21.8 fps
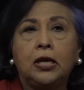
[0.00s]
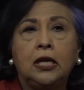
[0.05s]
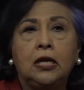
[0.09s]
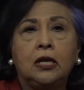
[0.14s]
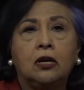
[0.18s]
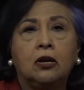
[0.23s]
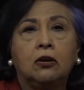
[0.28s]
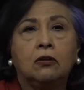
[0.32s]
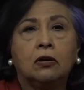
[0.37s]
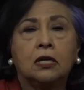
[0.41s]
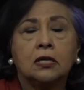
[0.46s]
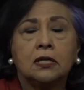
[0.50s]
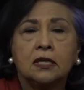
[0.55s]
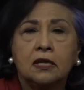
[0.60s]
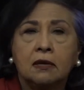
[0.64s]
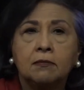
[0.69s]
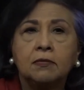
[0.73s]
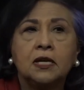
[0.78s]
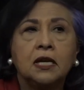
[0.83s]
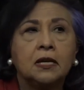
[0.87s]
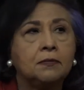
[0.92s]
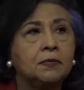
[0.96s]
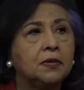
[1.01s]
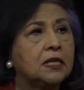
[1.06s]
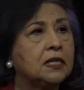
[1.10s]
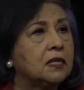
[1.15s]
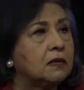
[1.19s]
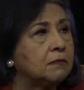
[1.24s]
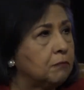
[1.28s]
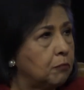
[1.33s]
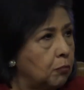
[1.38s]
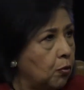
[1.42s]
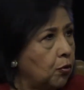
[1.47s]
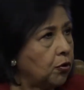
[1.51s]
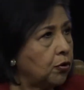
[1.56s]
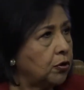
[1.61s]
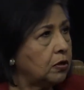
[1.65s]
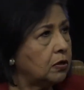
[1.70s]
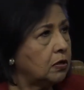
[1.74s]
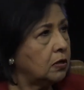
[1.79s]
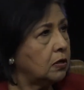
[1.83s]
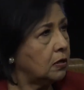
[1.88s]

ego because sometimes it's important